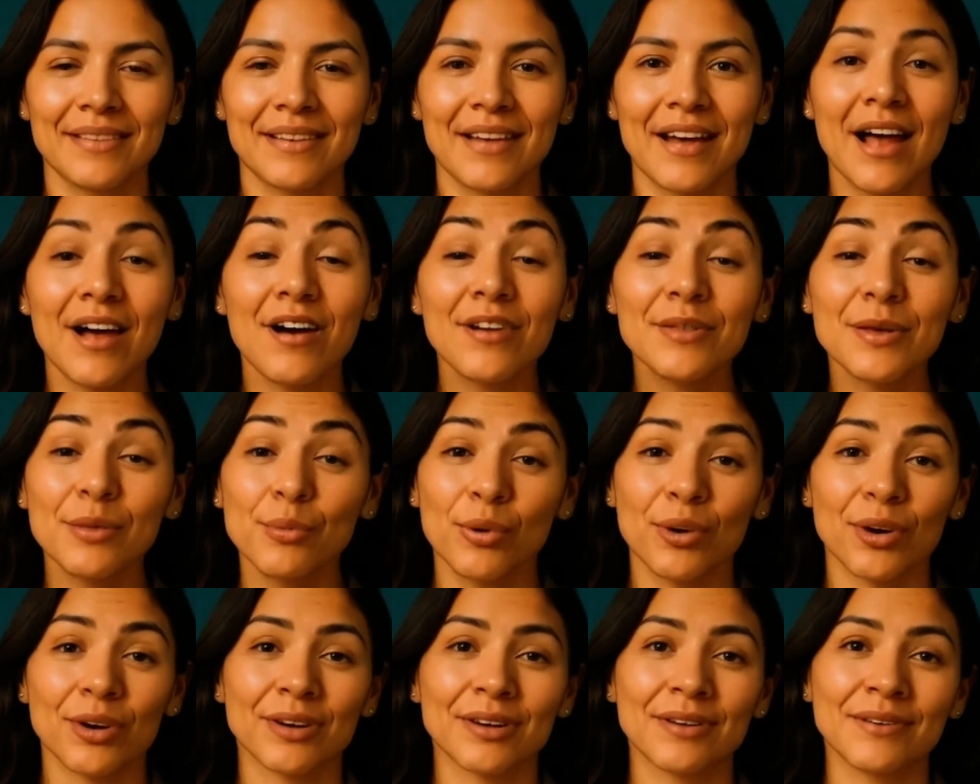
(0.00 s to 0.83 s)
How they
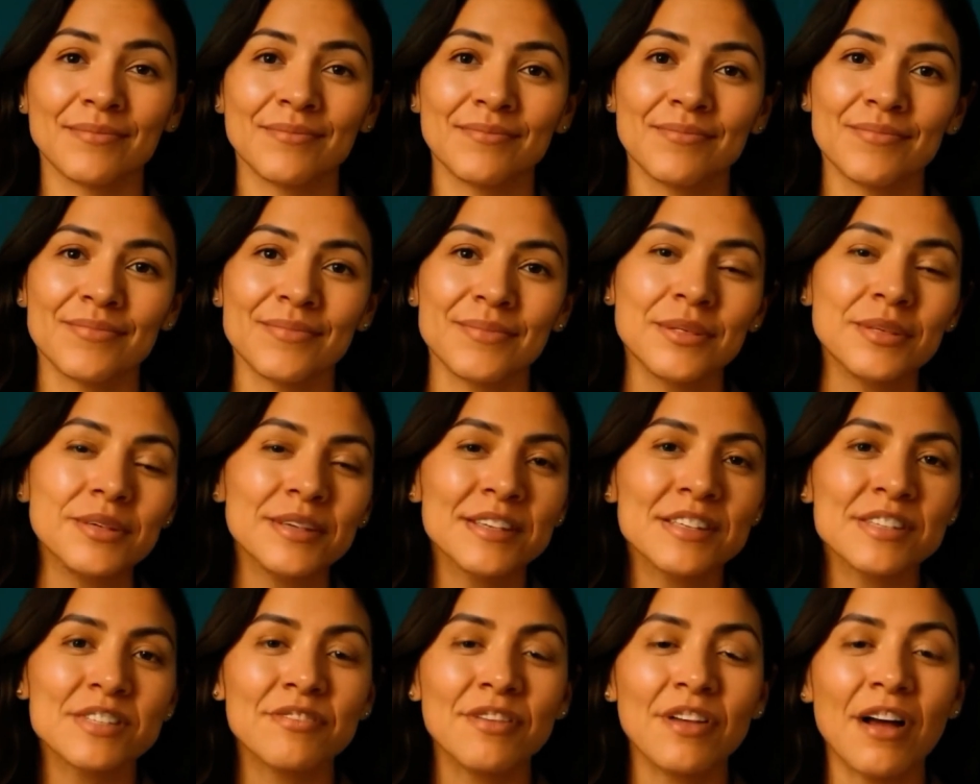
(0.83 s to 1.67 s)
work.
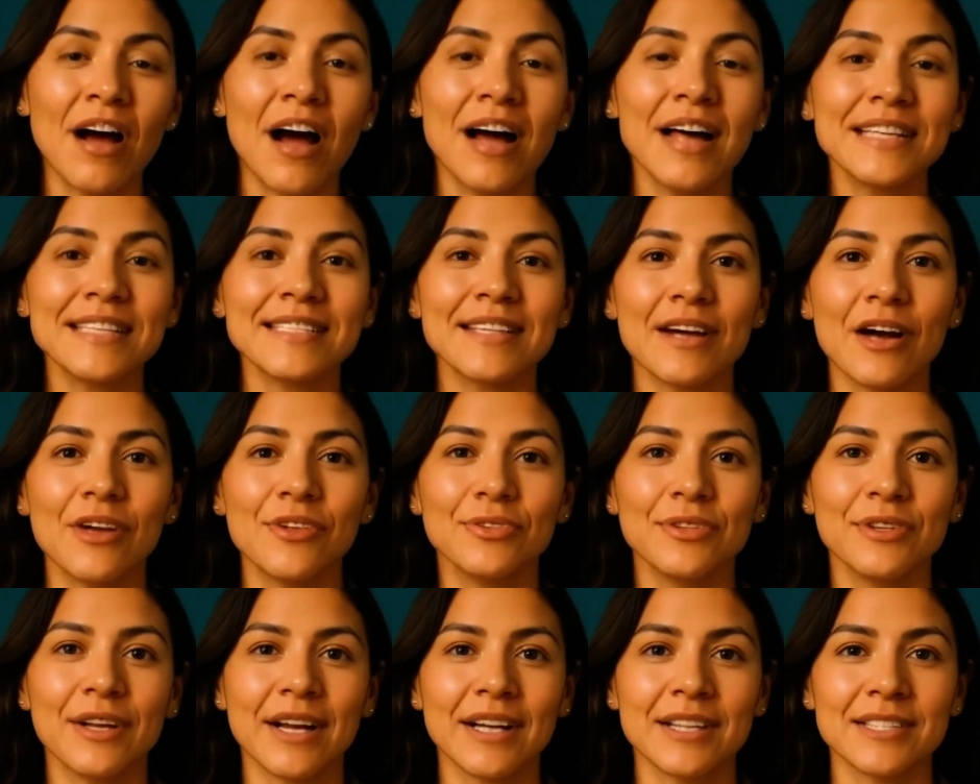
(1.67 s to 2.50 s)
Because of the high
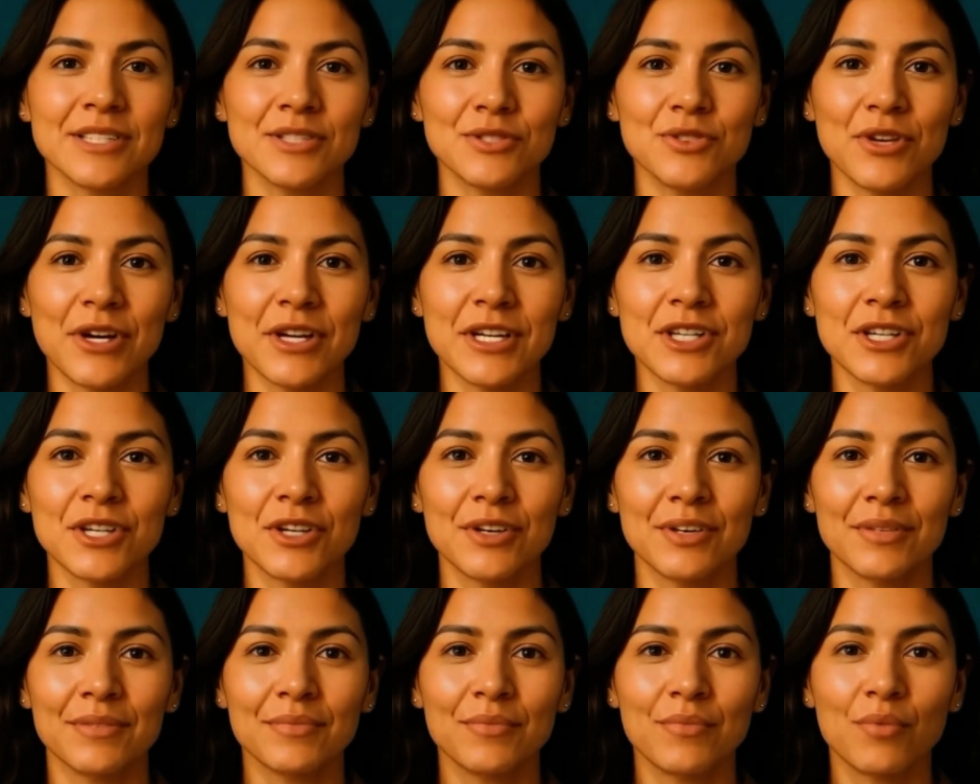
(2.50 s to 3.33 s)
solute
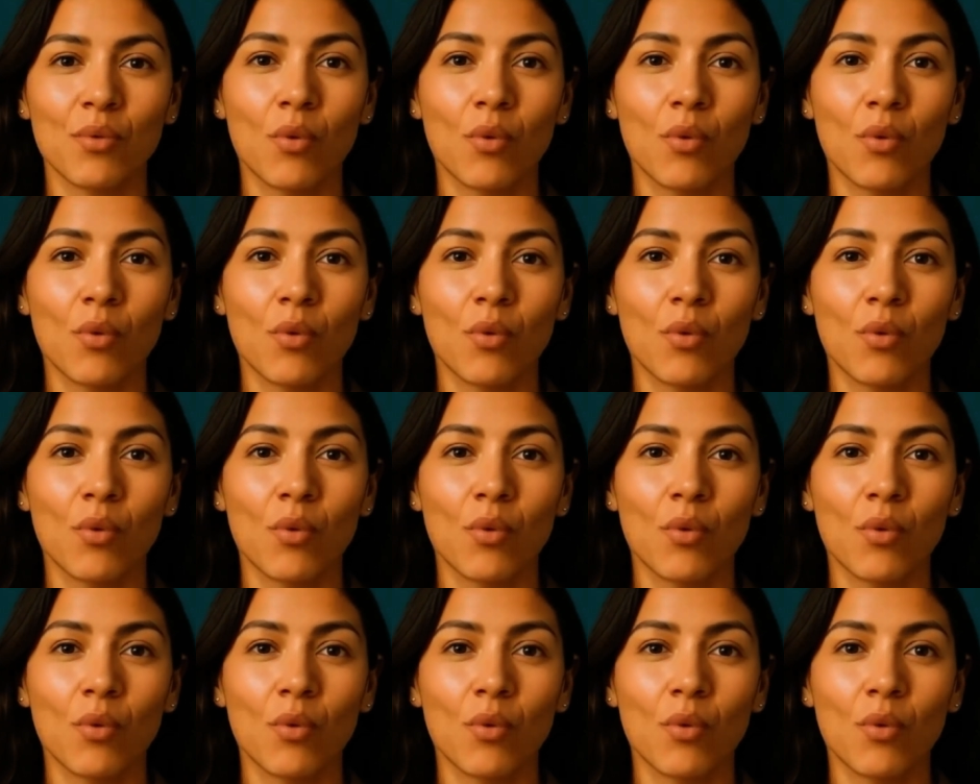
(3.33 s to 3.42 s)
concentration,